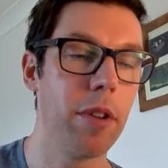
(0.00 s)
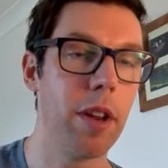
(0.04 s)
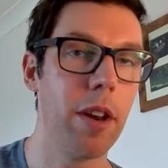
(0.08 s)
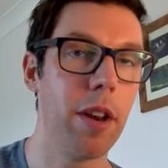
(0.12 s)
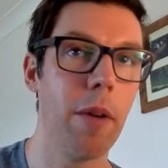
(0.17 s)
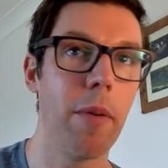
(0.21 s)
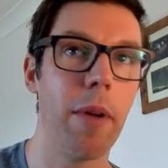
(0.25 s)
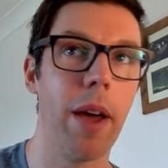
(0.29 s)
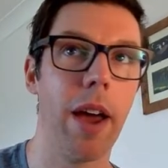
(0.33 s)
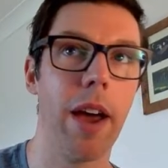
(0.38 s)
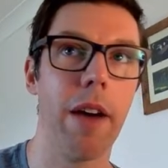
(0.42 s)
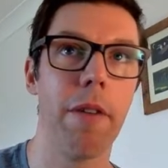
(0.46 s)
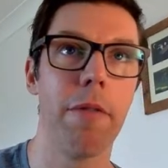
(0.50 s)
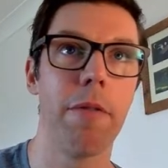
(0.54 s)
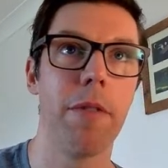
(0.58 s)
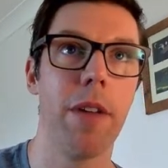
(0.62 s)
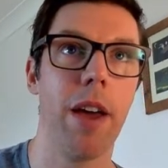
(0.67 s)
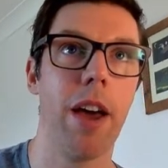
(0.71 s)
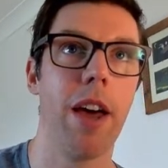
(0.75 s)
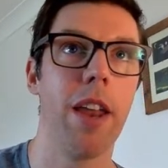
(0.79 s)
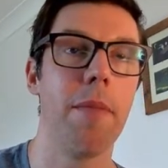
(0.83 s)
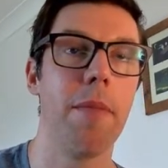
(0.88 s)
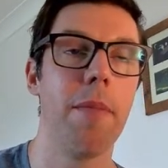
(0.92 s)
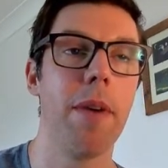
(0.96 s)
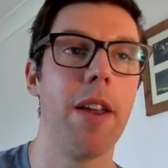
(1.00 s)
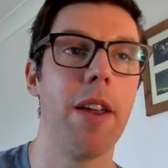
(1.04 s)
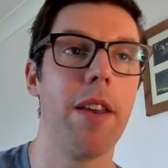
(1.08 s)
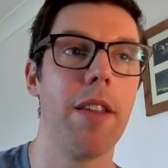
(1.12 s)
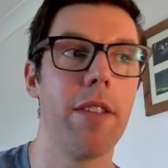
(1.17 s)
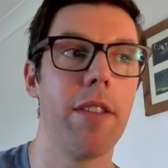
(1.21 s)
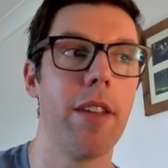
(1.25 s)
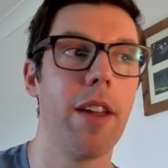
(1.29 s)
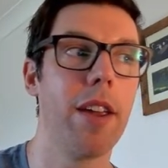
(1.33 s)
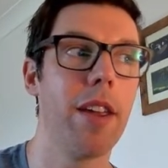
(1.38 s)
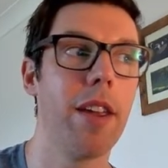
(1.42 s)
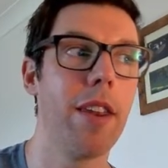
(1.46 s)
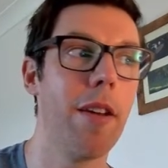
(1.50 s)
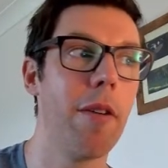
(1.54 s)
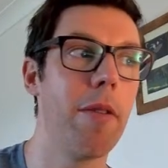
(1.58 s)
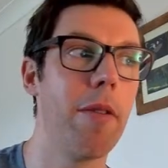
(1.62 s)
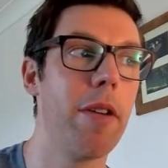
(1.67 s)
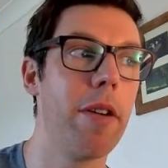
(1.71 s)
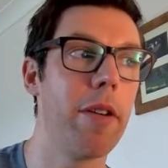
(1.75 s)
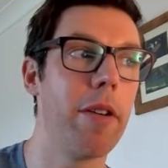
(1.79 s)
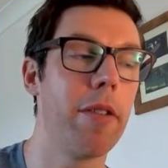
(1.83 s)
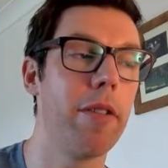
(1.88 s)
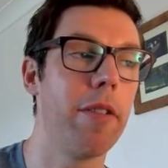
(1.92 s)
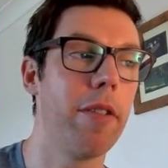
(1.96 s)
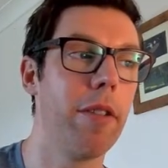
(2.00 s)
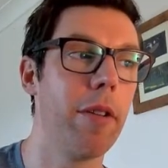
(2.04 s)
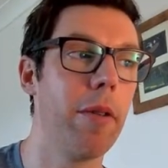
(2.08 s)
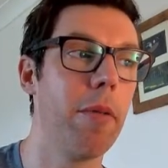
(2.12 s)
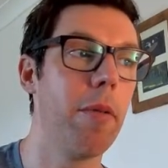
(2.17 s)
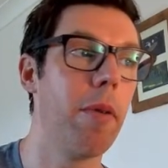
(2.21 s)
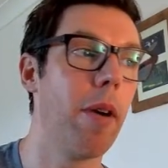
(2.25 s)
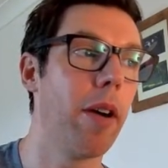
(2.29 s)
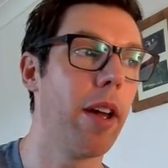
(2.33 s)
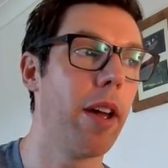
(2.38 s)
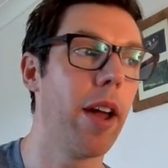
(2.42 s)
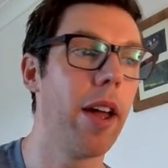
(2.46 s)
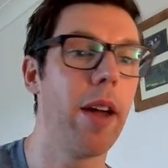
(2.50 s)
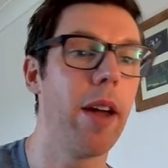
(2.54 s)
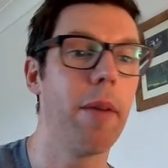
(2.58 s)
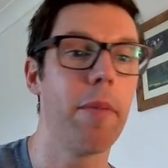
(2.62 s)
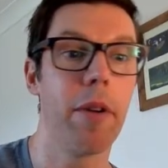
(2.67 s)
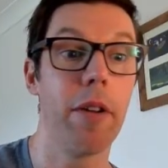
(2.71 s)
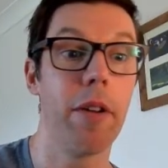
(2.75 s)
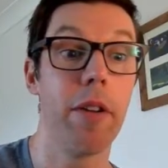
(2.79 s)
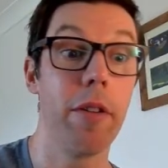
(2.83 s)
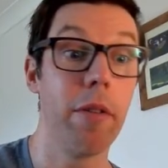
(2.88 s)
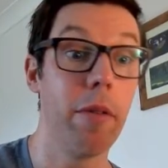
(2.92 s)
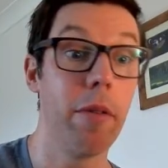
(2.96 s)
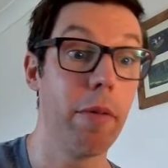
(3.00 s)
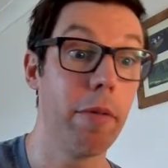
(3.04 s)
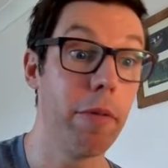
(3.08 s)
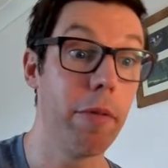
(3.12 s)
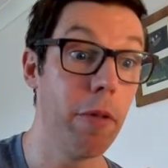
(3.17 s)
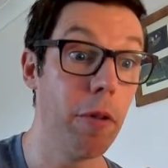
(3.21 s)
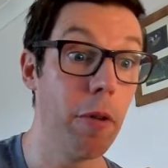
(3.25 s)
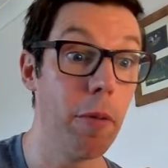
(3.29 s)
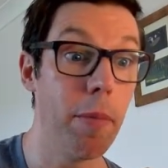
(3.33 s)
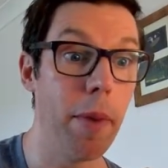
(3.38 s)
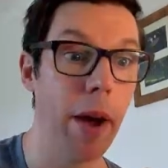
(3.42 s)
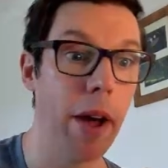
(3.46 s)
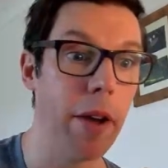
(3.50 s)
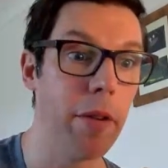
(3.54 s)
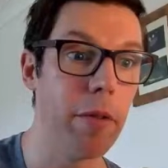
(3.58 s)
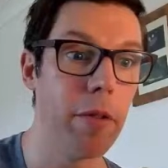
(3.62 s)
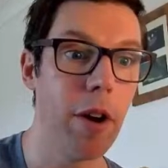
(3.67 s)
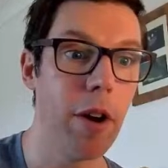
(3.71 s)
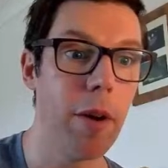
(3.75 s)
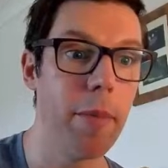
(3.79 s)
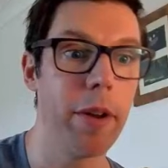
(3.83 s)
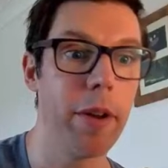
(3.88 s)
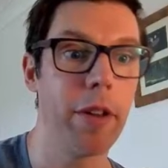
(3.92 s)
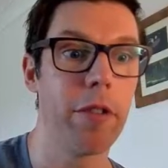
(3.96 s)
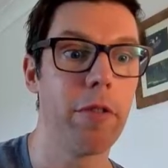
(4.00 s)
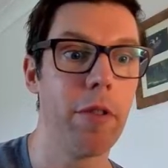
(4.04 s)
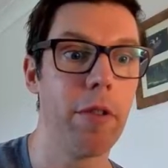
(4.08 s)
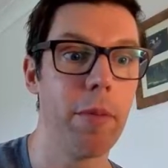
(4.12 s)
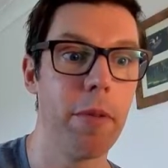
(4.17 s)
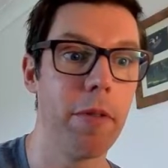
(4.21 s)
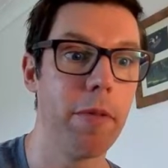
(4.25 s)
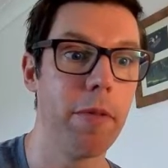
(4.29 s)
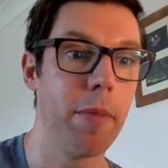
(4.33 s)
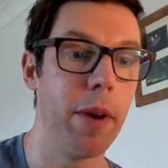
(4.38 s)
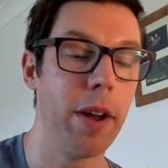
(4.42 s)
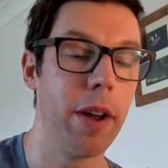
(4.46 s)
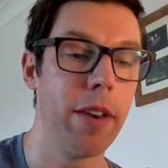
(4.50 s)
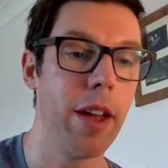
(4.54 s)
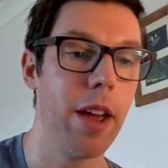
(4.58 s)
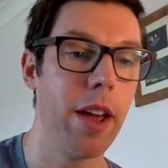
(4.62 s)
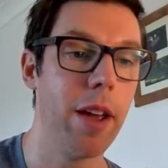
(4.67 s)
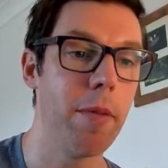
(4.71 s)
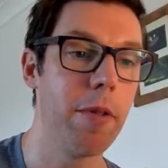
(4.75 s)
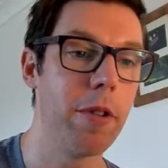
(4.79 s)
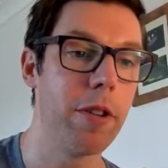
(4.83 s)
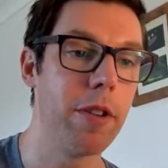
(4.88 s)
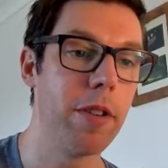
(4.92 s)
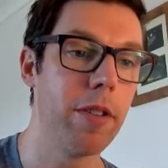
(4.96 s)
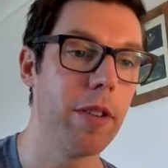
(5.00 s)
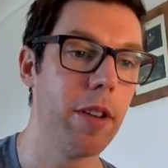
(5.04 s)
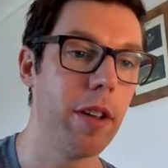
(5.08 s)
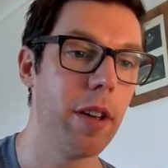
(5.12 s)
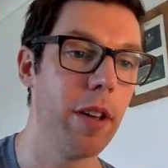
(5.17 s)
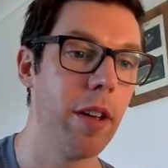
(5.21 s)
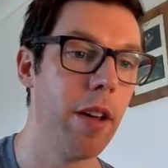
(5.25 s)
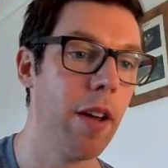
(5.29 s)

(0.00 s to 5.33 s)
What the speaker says: You don't have to animate the thing. You could do, okay, I'm going to do a 4-panel comic strip of my day, which is a